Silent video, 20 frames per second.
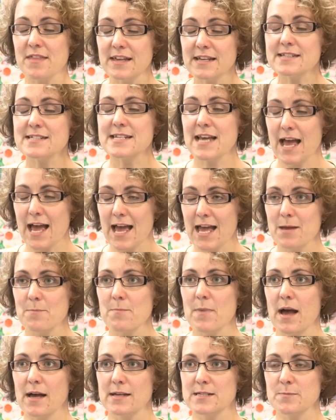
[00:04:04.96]
I think
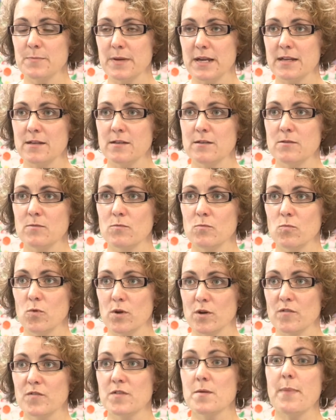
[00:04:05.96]
time has been
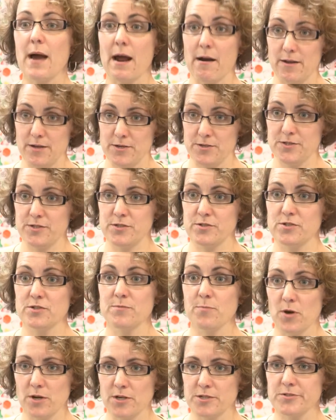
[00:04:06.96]
one of the barriers to
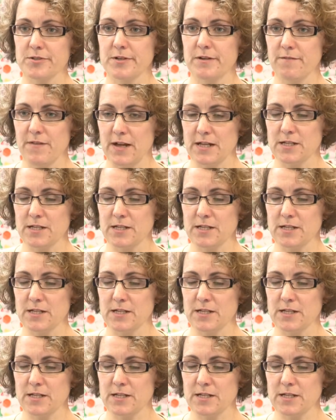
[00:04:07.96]
monitoring and